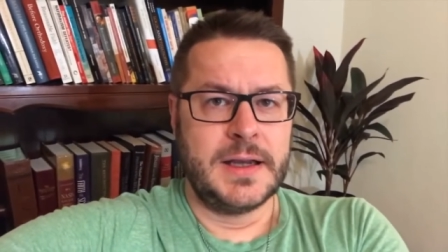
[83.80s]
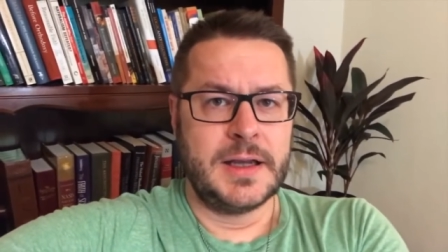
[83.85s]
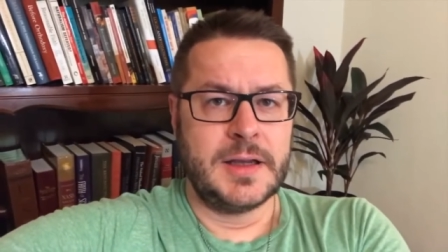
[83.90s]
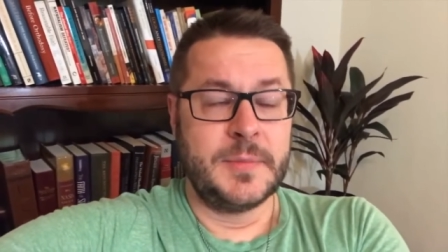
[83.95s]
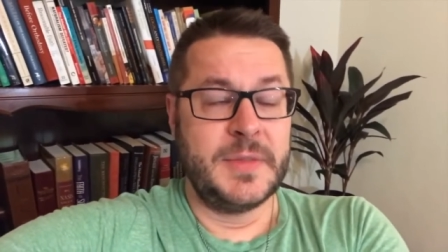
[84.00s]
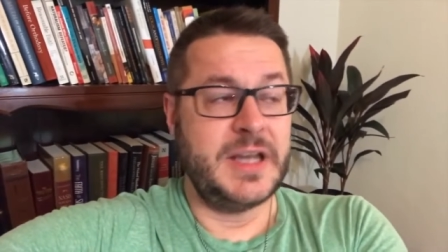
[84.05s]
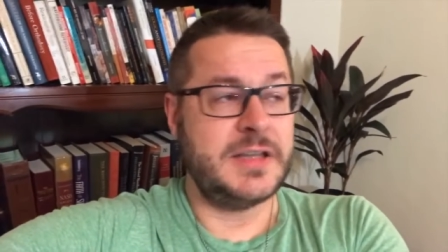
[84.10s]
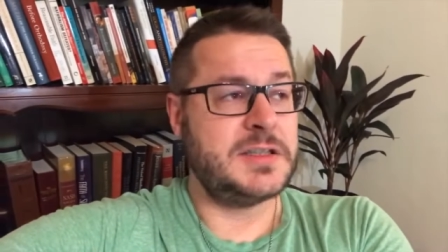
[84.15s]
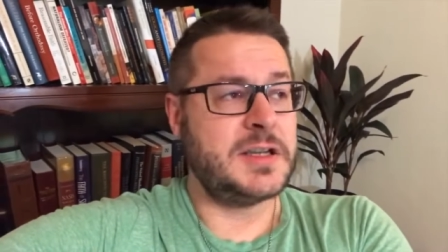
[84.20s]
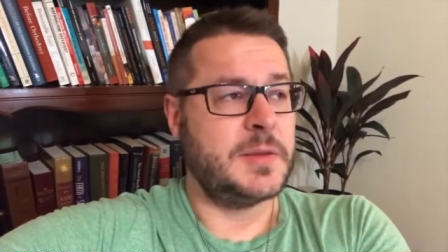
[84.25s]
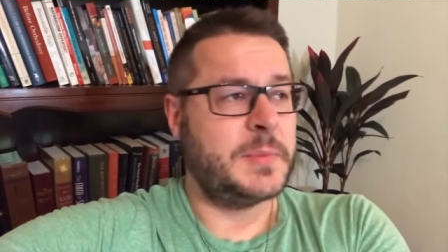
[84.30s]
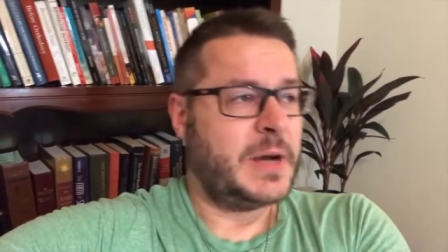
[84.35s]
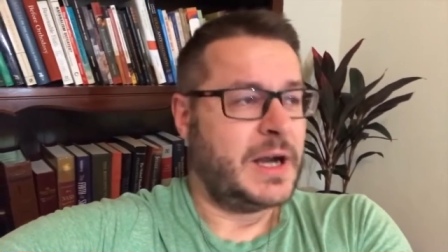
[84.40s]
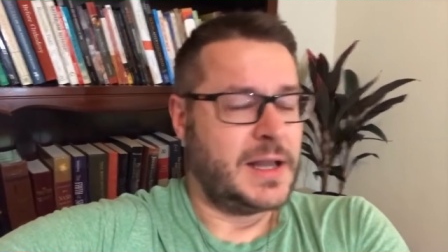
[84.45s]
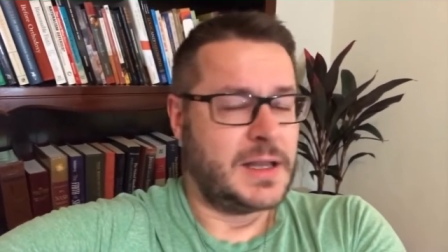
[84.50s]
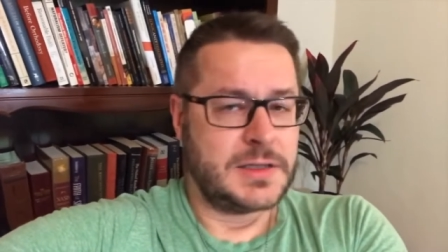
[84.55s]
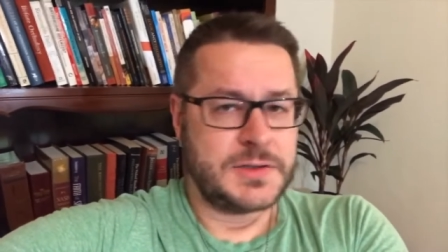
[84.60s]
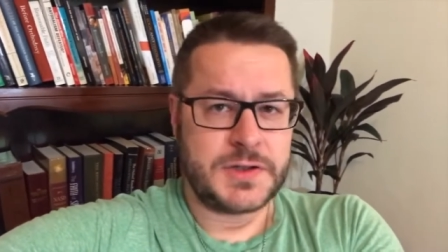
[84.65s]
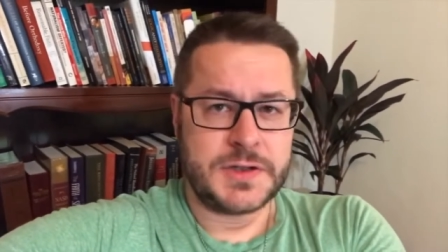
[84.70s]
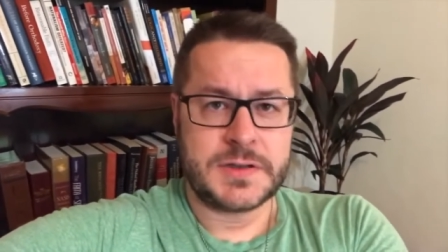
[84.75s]
Amazing
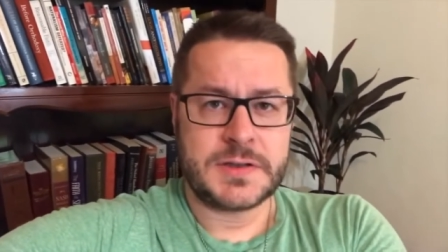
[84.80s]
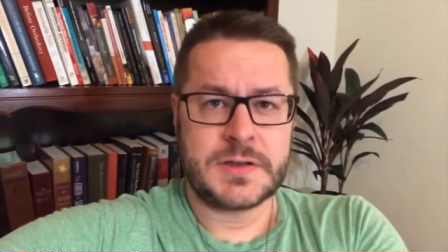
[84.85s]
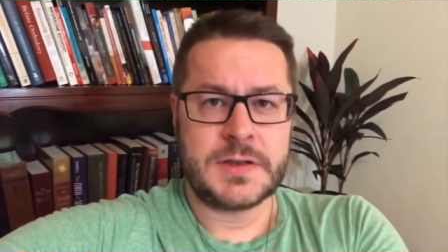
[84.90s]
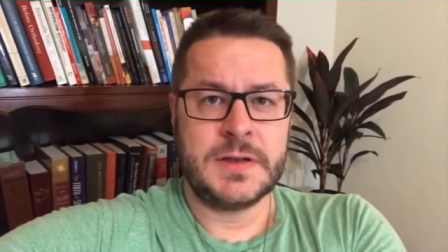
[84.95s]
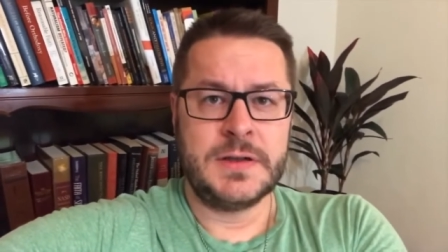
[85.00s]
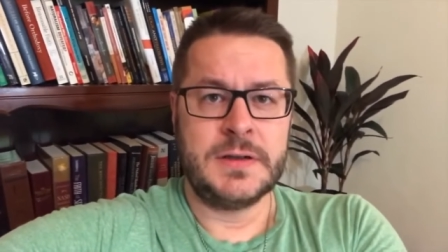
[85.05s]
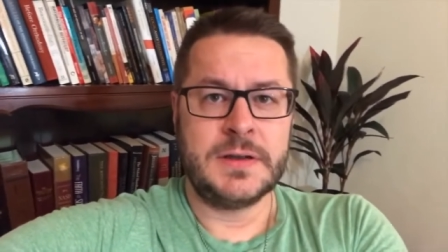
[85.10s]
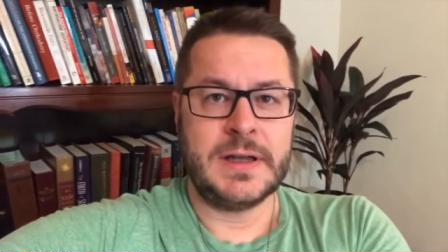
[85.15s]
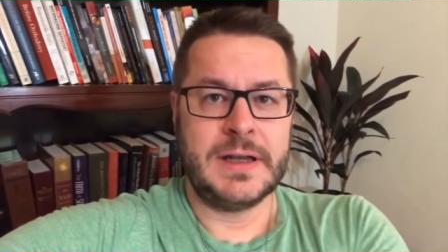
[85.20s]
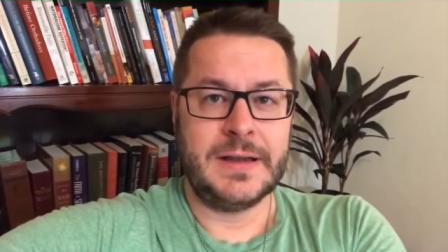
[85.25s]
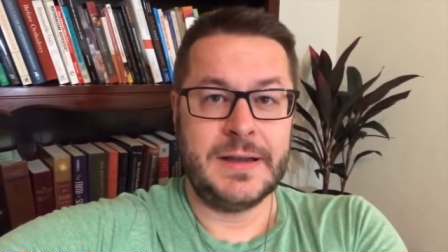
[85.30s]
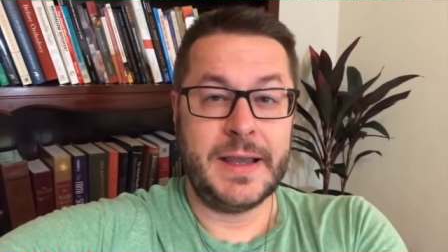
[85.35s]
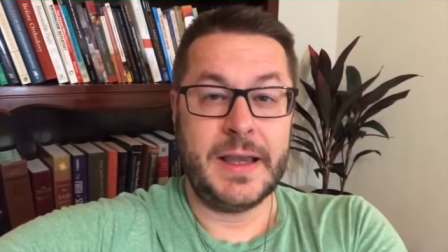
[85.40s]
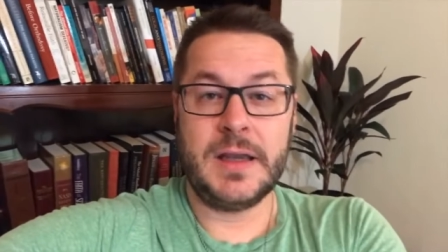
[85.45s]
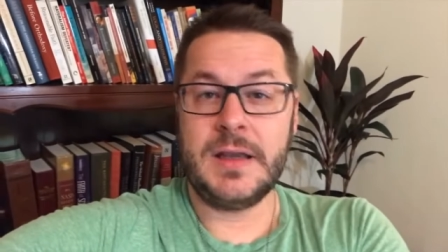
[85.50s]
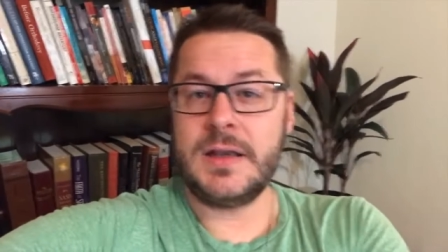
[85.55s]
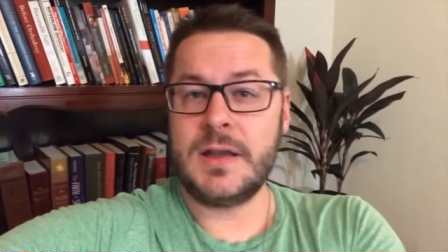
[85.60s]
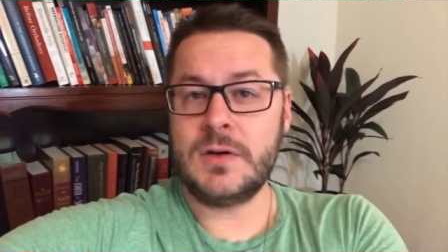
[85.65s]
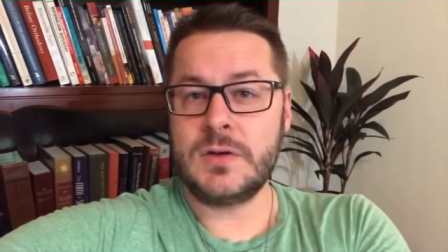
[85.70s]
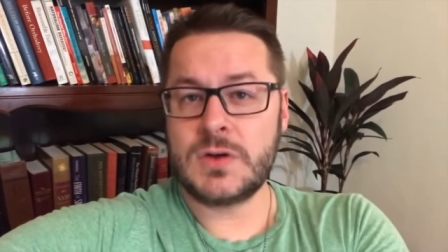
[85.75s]
apologist.
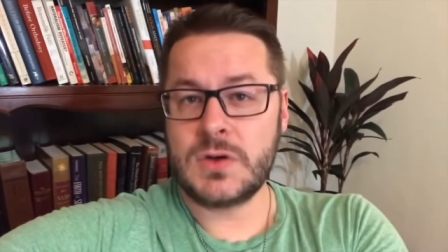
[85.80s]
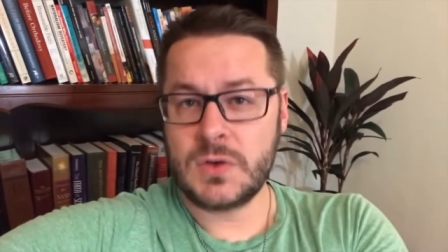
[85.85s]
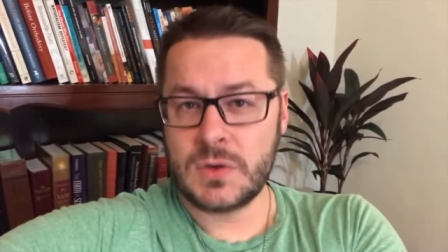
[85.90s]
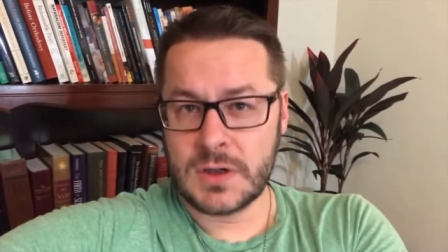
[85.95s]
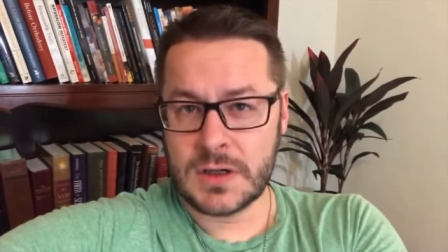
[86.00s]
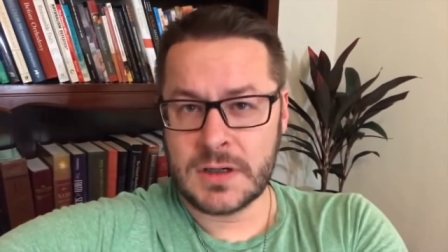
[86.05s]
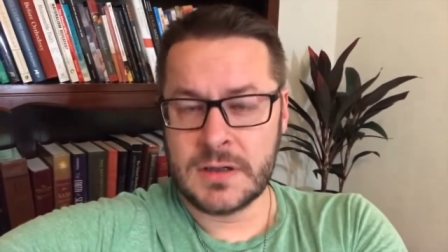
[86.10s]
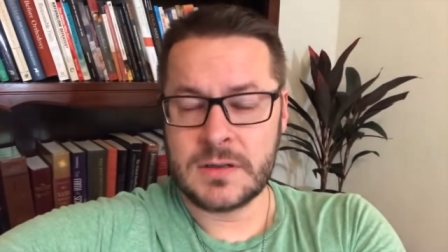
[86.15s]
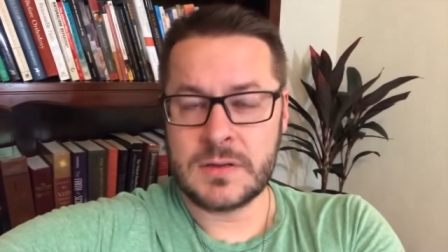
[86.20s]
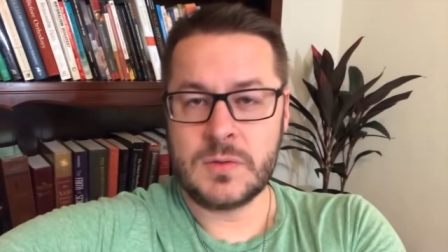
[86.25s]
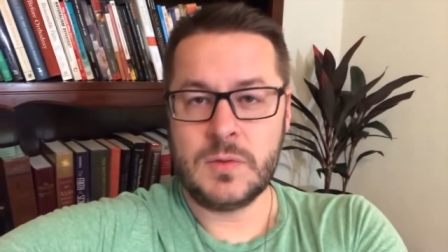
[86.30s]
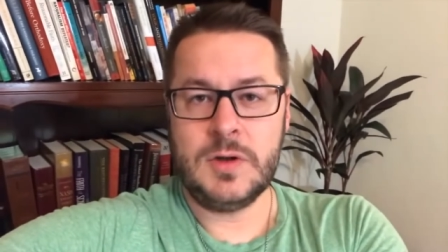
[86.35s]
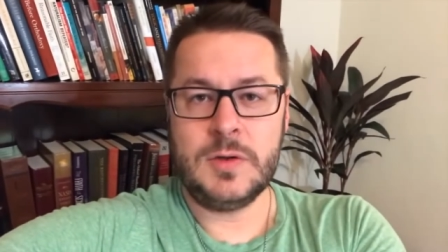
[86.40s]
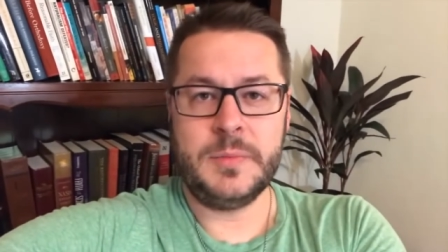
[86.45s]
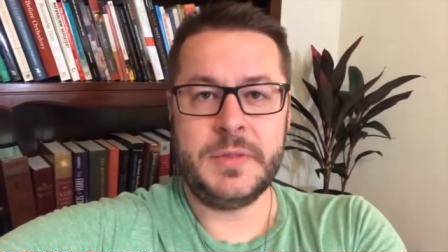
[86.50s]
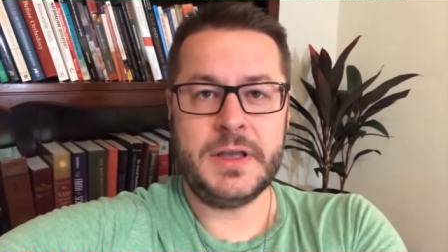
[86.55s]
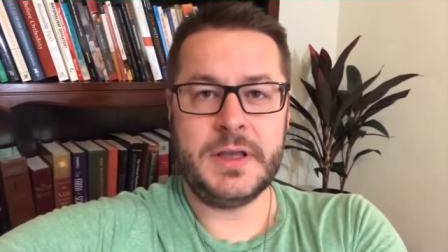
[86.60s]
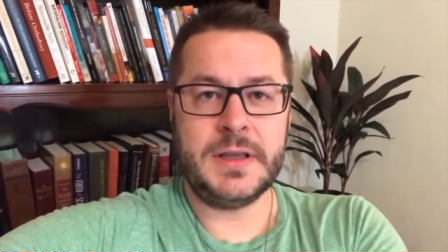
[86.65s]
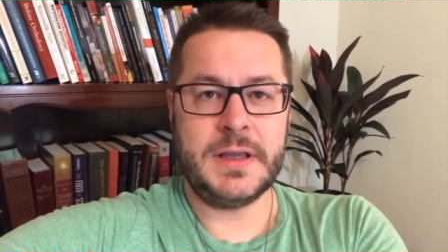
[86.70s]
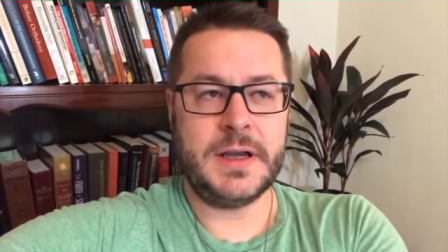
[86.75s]
Eddie Delcor will
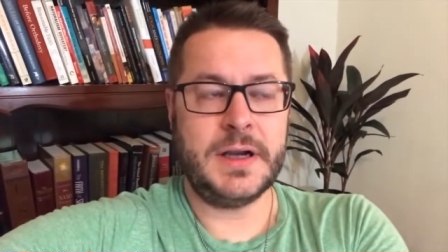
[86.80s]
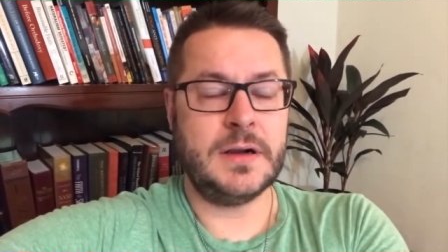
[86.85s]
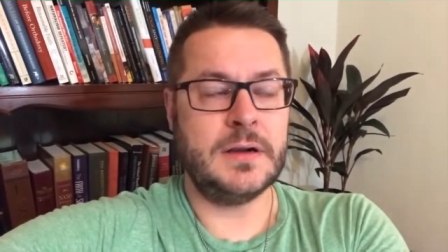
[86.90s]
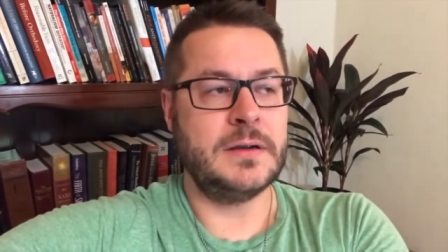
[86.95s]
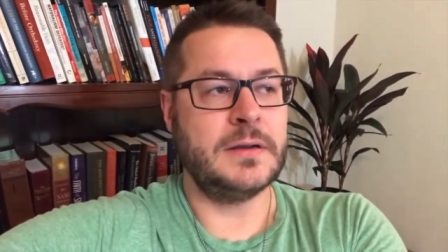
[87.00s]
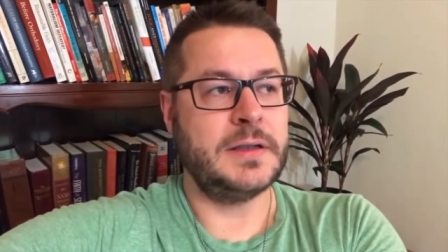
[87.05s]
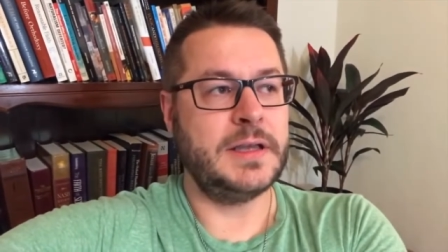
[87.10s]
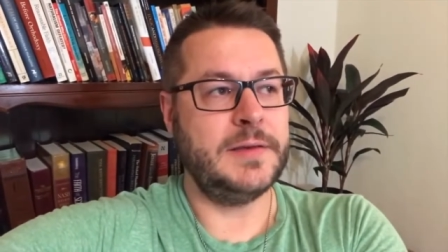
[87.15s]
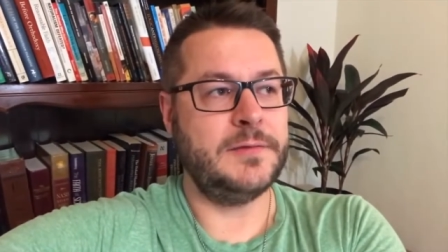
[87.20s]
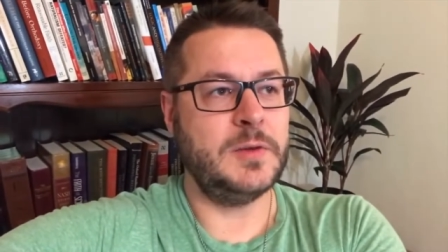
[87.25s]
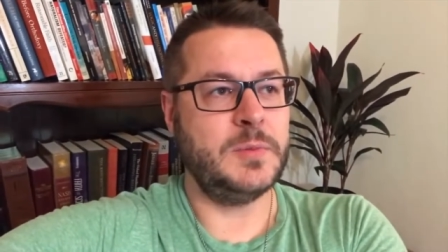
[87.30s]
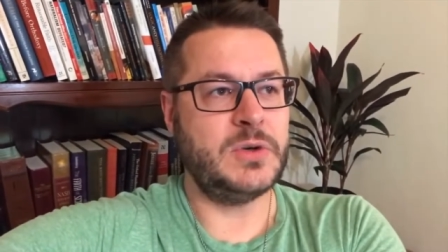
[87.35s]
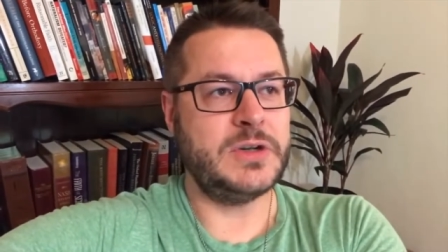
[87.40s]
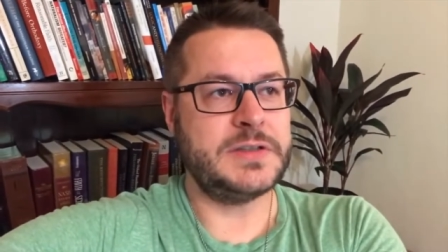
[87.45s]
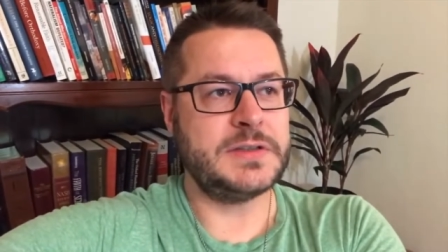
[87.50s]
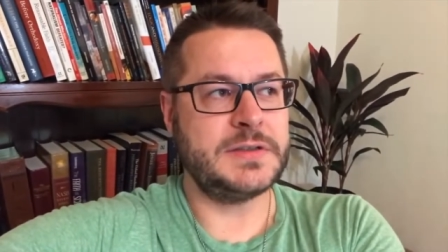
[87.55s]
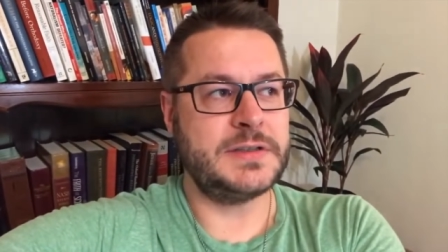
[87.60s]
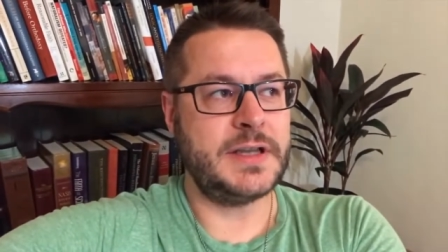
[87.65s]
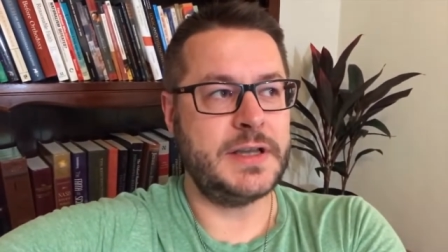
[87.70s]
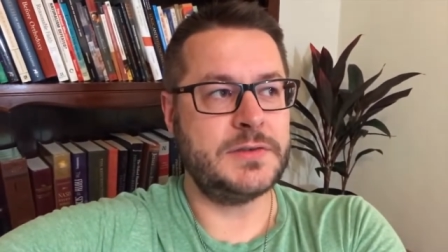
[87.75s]
be there giving
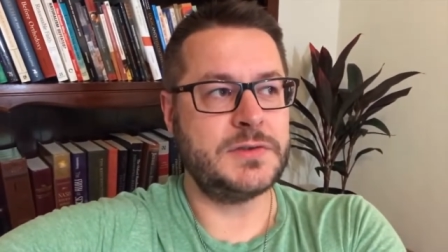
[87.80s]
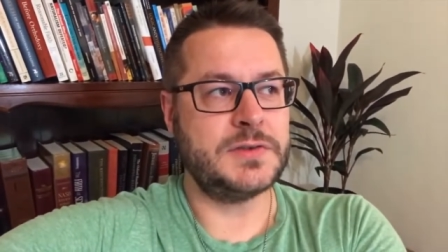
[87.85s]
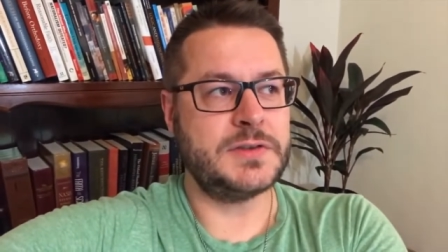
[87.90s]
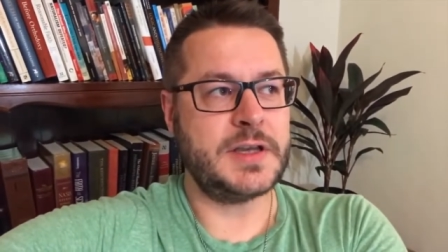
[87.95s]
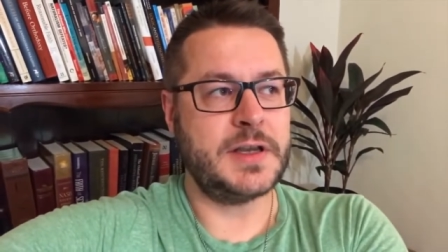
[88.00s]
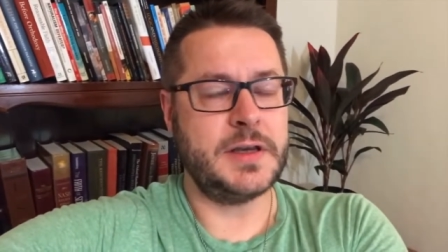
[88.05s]
presentations.